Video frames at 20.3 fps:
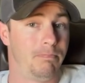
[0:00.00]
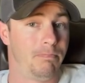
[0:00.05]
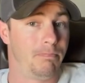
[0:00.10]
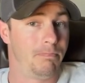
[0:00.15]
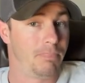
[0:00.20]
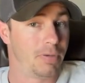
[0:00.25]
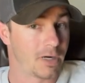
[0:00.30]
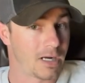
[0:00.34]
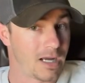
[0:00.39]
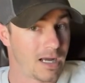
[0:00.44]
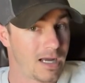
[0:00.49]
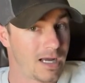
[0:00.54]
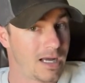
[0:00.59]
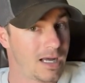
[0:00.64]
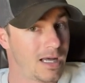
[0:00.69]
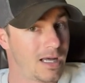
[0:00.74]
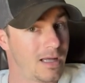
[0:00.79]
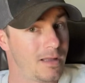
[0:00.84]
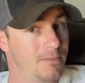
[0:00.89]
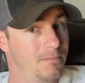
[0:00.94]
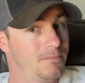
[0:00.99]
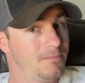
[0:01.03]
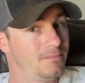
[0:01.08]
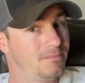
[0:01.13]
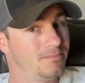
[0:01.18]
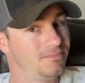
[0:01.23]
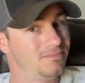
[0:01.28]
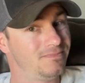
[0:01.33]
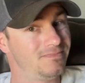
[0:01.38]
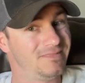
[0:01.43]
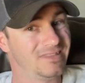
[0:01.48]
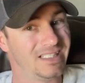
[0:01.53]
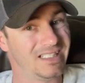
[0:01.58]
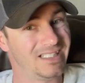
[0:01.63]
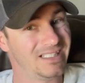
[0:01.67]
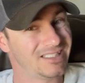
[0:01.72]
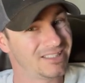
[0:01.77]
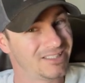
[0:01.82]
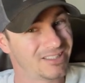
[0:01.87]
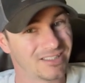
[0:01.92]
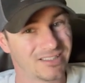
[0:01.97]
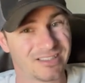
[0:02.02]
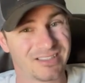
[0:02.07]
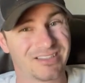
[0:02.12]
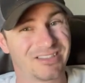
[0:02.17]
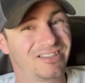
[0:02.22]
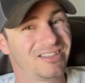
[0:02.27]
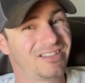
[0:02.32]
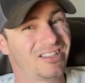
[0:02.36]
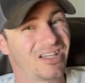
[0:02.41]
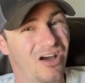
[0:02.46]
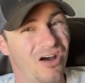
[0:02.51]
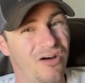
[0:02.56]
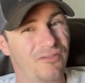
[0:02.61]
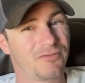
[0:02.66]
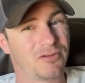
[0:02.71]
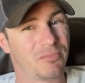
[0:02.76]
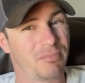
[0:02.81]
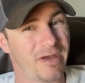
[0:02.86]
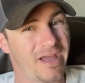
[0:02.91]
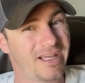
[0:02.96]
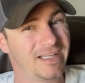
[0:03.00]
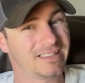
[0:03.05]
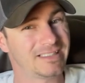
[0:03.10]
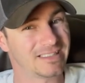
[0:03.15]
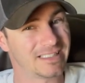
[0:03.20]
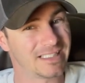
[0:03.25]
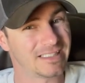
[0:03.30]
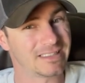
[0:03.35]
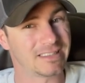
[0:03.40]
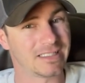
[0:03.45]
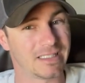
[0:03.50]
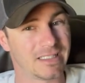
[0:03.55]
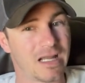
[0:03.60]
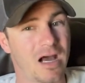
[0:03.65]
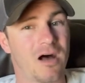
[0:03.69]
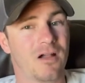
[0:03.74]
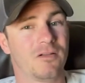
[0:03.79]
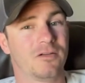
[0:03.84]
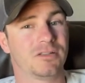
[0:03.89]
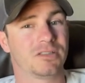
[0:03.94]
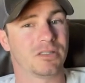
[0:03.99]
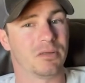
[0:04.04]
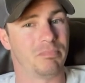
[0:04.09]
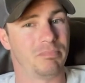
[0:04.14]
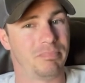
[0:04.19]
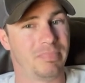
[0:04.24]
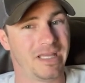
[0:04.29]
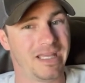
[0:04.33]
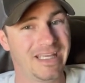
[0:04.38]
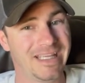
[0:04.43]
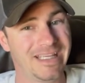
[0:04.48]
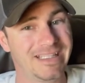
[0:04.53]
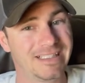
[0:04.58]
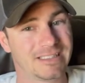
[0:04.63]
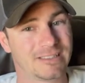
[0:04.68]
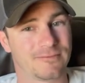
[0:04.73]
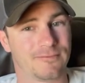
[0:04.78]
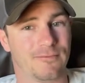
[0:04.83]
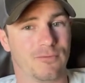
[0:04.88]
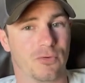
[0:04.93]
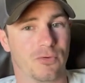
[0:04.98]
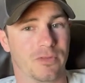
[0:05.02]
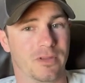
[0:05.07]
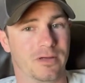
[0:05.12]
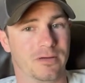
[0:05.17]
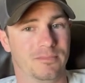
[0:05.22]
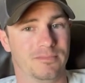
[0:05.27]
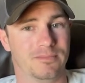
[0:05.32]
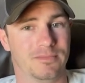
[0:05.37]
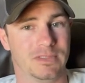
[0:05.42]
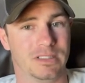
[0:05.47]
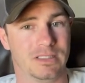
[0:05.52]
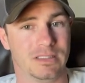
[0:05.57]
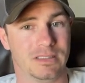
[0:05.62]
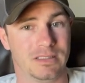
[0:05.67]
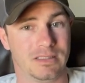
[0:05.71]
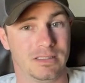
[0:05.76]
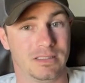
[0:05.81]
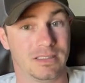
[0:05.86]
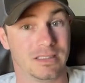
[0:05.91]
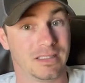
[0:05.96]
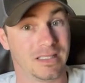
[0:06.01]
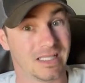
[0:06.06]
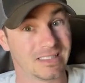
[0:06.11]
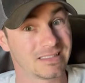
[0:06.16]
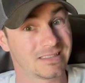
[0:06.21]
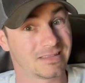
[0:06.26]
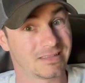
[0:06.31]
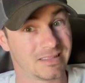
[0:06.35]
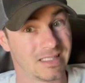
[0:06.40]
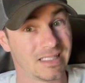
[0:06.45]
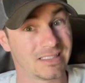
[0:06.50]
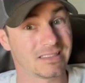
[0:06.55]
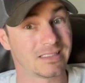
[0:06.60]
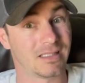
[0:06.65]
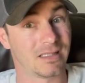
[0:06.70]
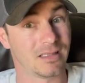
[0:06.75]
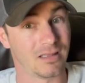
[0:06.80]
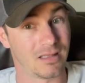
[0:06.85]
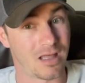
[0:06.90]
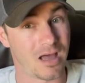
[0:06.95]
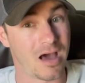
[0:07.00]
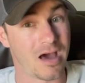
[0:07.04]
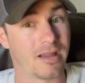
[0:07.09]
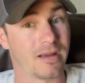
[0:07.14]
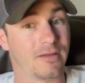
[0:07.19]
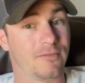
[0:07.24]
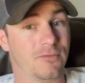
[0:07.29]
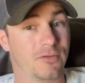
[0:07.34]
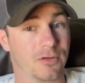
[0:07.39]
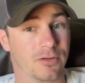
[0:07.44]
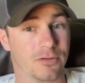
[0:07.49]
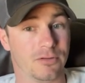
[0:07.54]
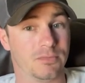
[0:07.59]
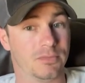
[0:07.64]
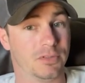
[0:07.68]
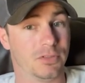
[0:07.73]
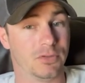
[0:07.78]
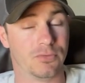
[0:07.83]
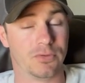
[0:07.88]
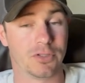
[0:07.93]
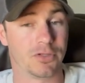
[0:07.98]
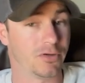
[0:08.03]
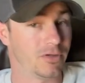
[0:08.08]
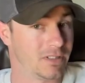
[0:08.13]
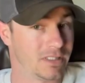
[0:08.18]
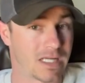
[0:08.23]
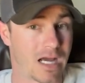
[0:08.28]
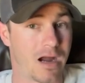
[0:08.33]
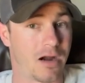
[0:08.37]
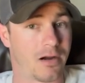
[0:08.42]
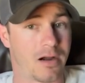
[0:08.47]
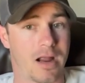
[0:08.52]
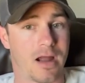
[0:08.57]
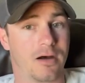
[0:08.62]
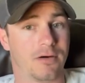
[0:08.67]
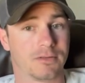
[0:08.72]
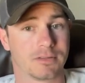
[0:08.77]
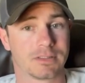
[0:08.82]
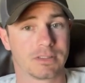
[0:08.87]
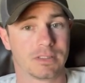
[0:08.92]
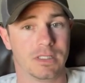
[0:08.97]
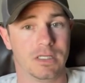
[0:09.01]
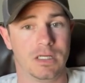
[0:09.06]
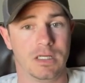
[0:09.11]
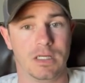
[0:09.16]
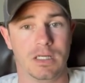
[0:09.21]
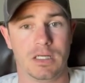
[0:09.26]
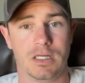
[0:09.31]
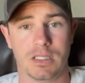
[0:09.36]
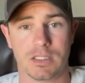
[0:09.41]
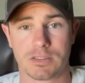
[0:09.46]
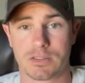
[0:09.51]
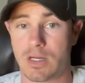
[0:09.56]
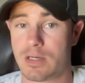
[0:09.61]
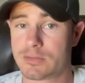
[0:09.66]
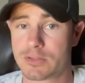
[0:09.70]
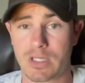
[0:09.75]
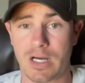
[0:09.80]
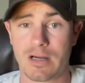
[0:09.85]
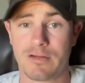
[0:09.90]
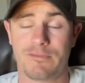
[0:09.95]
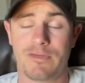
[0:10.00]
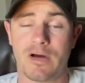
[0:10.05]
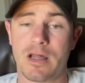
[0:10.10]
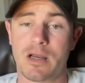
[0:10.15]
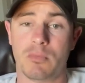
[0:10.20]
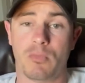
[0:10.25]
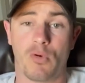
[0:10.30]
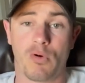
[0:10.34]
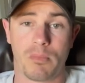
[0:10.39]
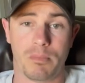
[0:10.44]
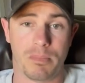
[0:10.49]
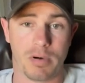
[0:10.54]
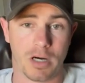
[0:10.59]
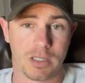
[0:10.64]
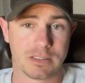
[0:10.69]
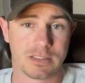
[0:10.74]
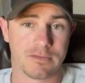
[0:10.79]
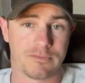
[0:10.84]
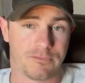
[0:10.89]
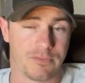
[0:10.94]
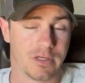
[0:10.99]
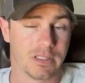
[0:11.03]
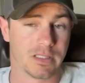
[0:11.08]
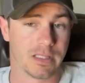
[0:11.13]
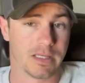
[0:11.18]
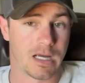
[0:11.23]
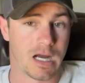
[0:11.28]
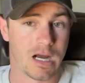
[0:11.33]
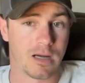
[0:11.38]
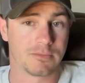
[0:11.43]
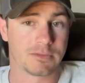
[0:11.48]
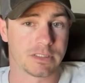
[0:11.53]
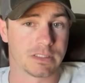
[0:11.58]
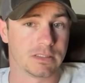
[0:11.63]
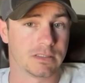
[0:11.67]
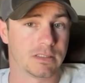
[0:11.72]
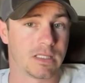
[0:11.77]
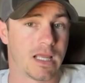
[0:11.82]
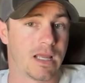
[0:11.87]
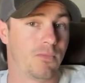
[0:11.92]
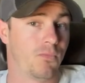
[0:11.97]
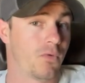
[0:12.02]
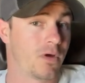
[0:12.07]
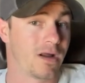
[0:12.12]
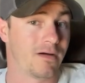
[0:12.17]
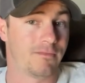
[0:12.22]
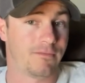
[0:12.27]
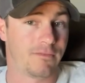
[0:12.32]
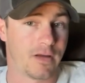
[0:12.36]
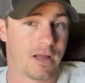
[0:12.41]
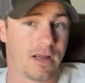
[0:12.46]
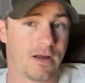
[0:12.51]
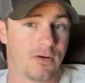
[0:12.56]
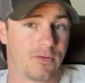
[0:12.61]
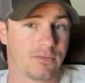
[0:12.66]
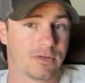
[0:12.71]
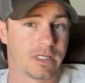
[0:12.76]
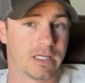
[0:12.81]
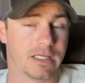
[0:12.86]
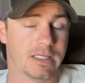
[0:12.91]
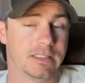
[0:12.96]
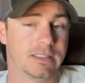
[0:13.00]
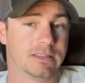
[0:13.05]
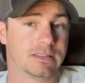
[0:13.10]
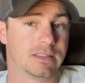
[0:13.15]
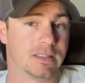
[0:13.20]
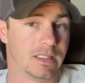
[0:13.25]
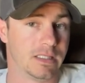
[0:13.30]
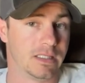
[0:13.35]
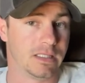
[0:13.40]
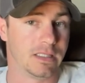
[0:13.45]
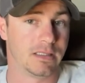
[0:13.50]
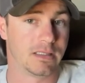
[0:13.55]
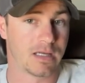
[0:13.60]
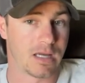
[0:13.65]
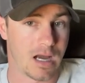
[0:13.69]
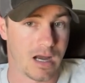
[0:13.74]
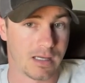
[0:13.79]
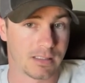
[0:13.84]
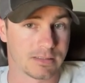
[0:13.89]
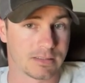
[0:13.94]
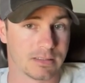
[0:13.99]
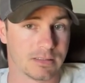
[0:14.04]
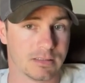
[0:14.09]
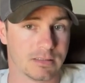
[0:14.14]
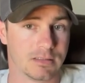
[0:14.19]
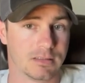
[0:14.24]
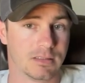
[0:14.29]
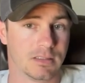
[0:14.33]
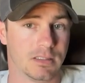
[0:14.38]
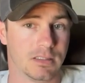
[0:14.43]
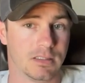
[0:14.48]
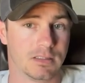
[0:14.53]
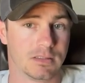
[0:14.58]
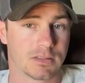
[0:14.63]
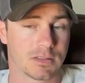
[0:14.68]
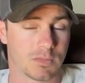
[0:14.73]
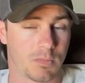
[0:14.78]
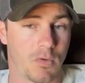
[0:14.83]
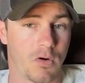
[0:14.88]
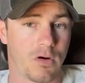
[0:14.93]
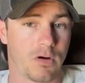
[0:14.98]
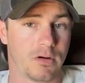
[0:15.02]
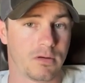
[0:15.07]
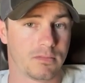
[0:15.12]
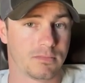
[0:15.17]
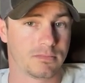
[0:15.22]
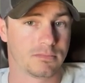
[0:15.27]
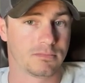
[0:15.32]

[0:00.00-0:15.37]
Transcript: But it's just tough to pay $60 a piece for them. That's a lot if you're doing your entire house. So I was trying to find a more budget-friendly option, and what I've found is the Casa smart